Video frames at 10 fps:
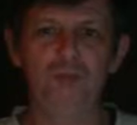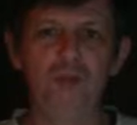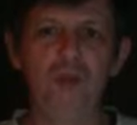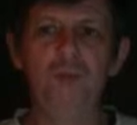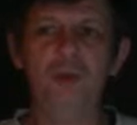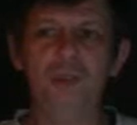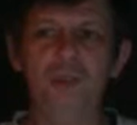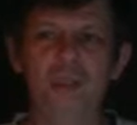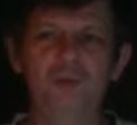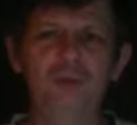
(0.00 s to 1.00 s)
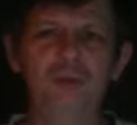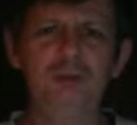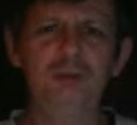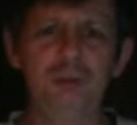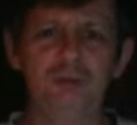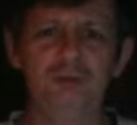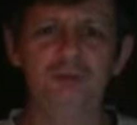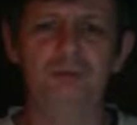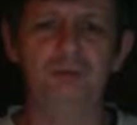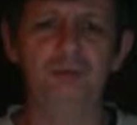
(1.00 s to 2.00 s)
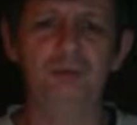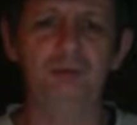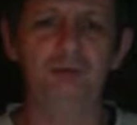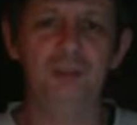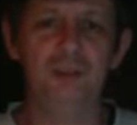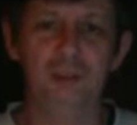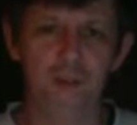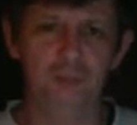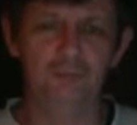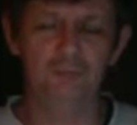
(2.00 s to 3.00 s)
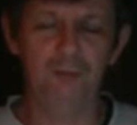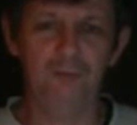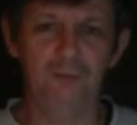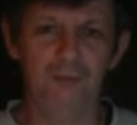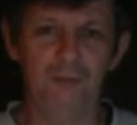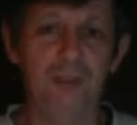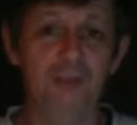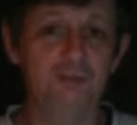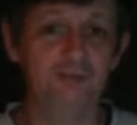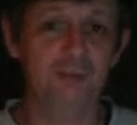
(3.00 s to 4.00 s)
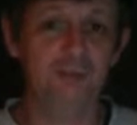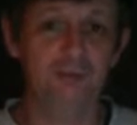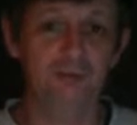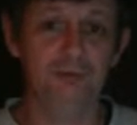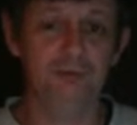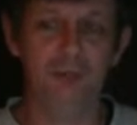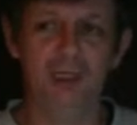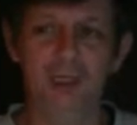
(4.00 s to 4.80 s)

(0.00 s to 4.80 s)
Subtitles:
Nobody came close to Juicy Vapor for their range of flavours,